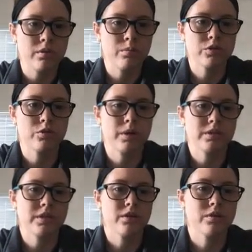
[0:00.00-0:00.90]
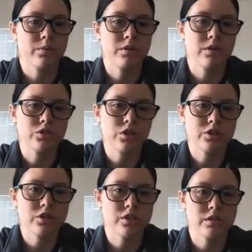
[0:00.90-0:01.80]
the bristlebot together with the
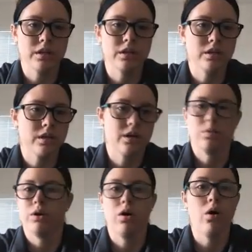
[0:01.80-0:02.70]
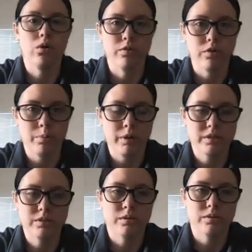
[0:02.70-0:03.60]
instructions and it kind of went all over the
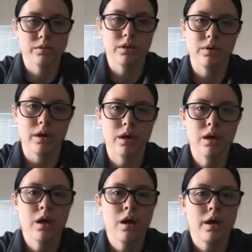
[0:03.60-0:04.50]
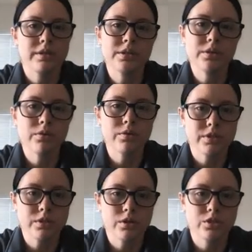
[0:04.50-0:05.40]
place. So I like, okay, I did a little
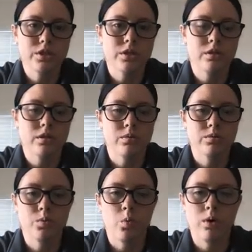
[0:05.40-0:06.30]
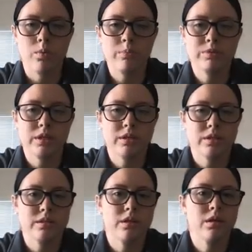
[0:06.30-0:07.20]
research and there was one website
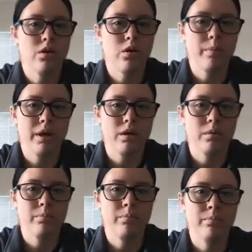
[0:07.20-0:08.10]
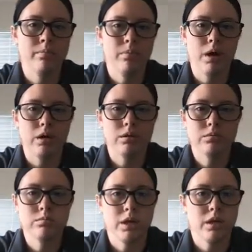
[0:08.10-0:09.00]
that said, make a bot,
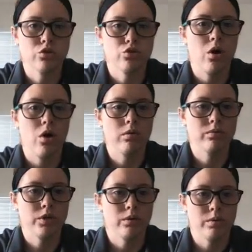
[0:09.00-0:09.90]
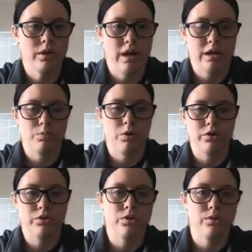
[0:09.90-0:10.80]
make it draw, attach
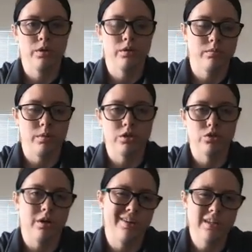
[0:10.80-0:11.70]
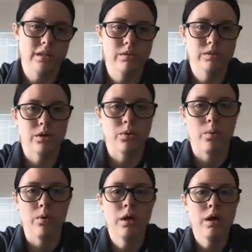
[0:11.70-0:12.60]
markers to it and make it draw. And I thought that was kind of
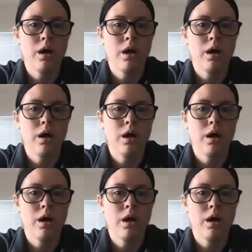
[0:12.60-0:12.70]
cool.